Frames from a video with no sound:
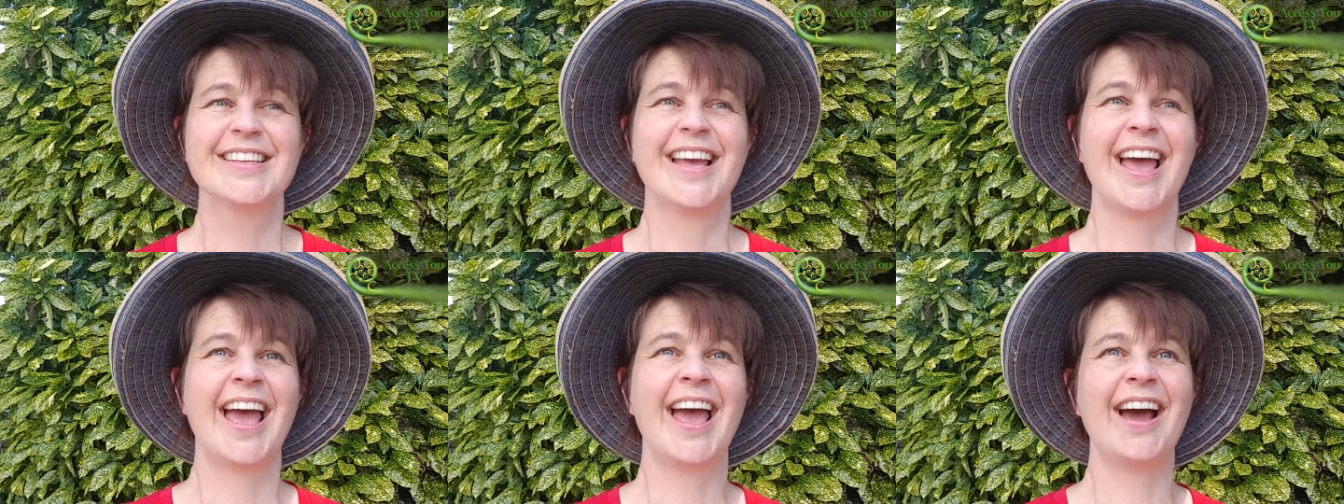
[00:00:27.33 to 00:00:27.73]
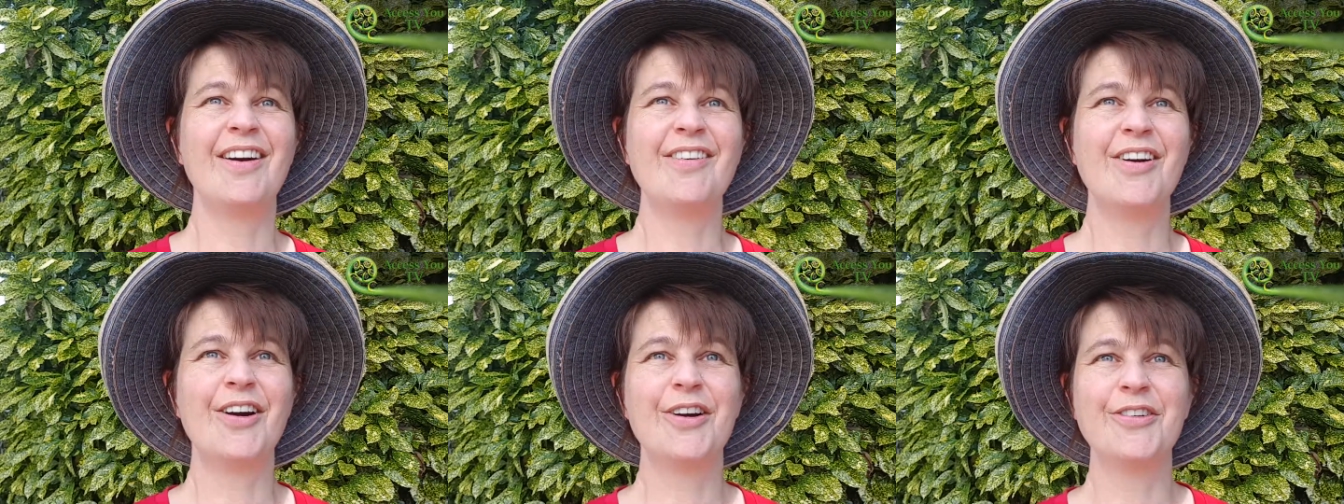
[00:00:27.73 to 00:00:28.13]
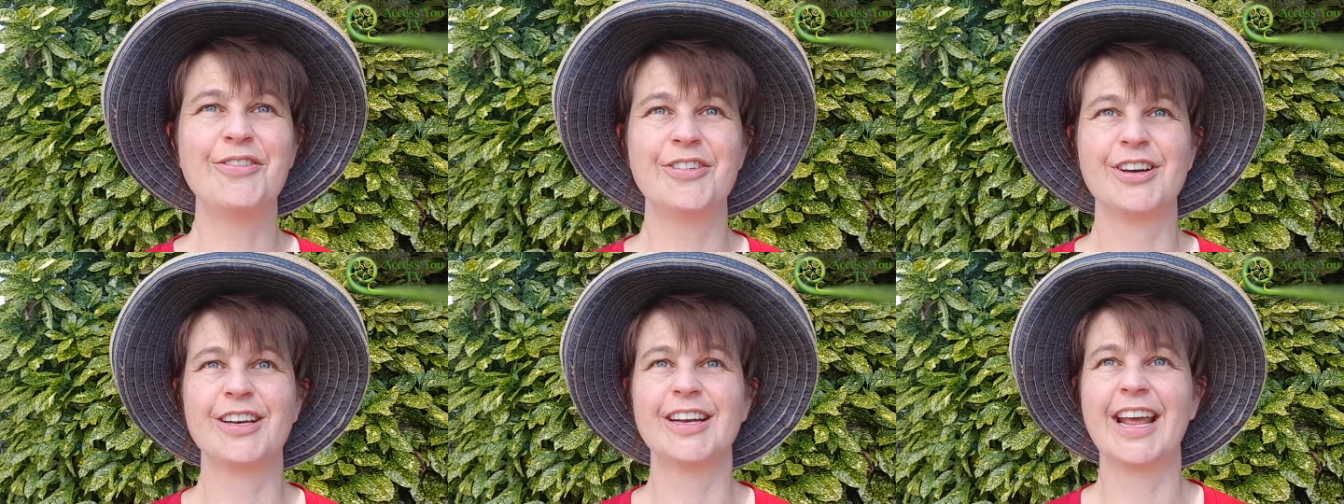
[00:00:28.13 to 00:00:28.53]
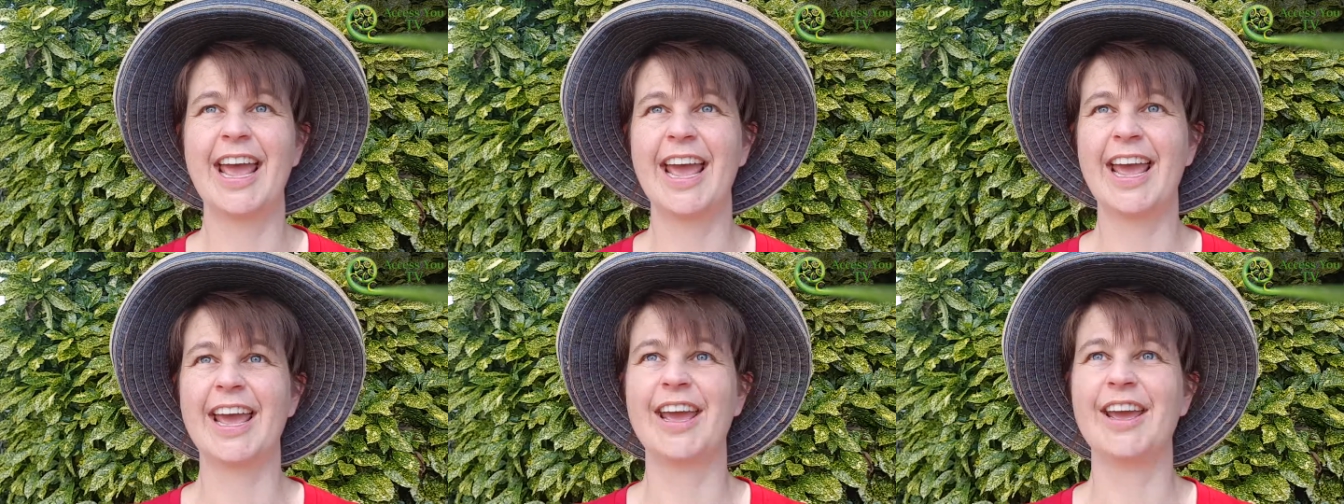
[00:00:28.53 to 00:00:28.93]
How often
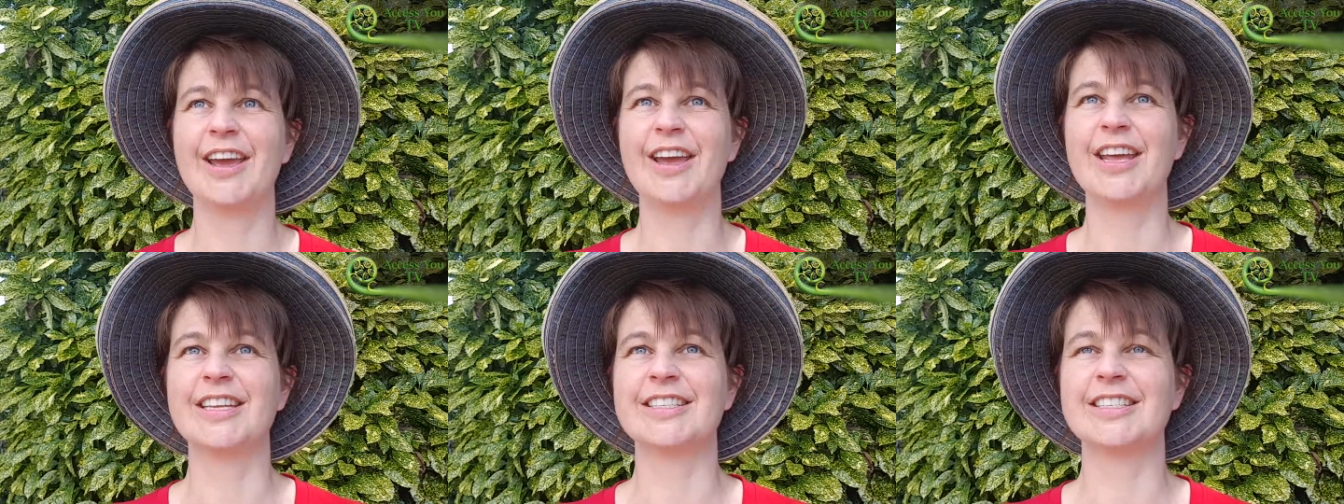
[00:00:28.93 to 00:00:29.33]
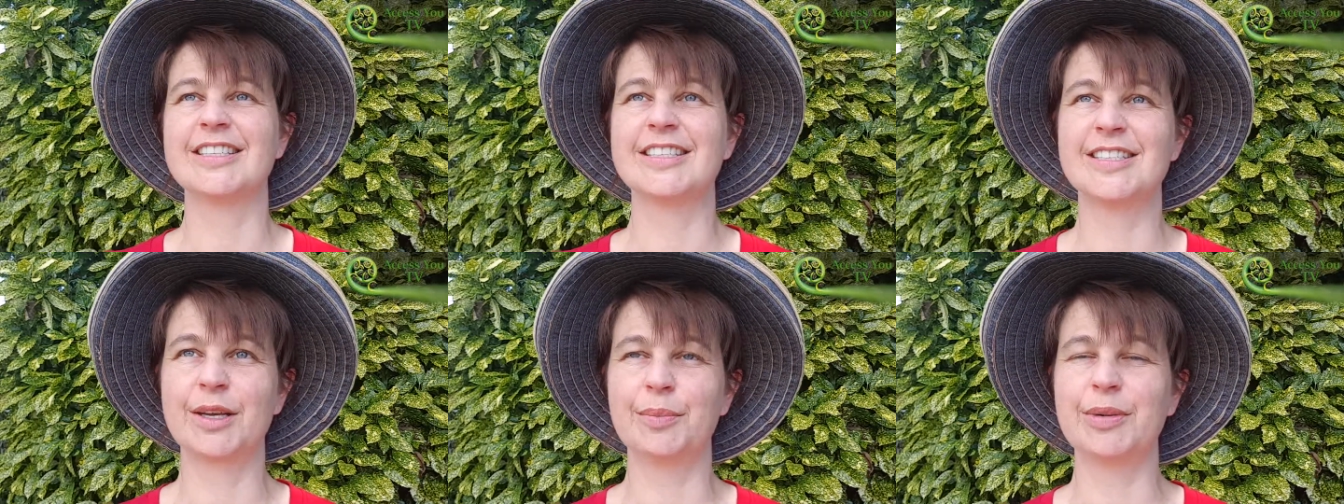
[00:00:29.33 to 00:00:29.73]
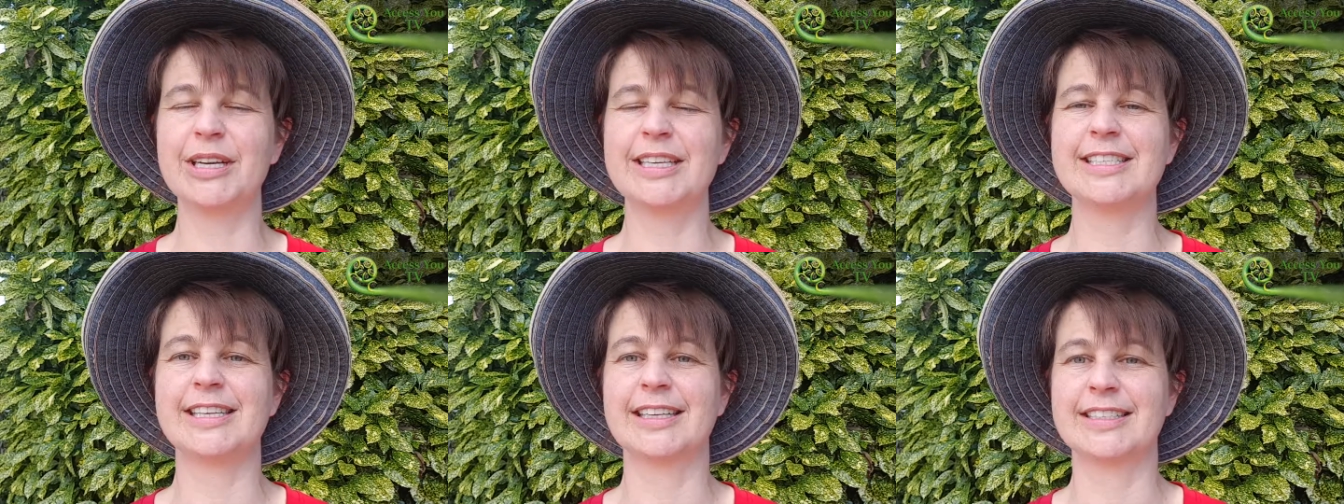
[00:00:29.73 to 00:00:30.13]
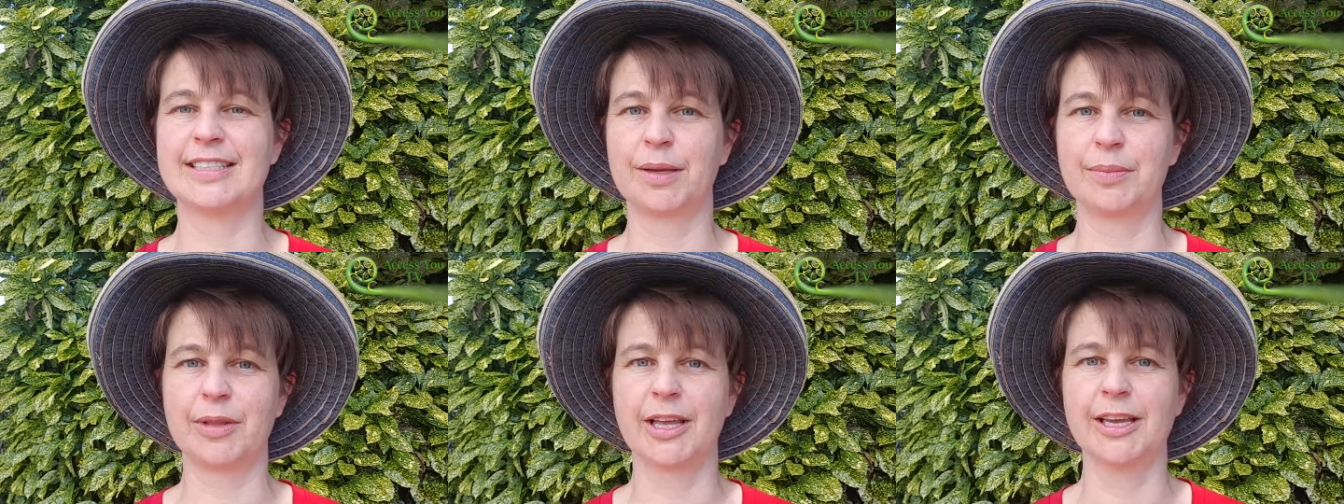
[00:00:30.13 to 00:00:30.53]
has somebody said
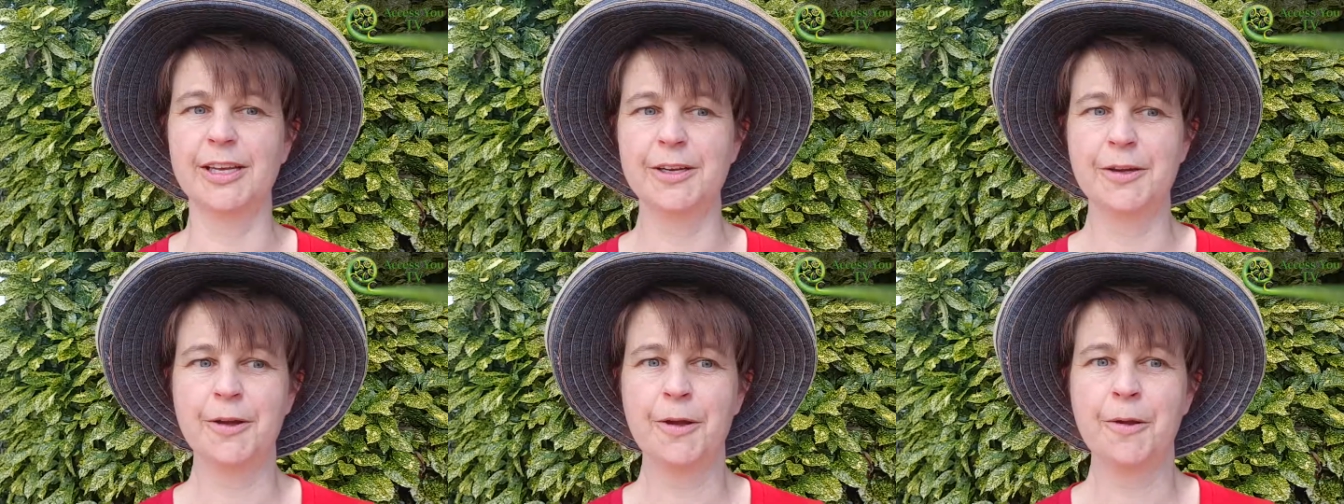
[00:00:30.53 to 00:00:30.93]
something,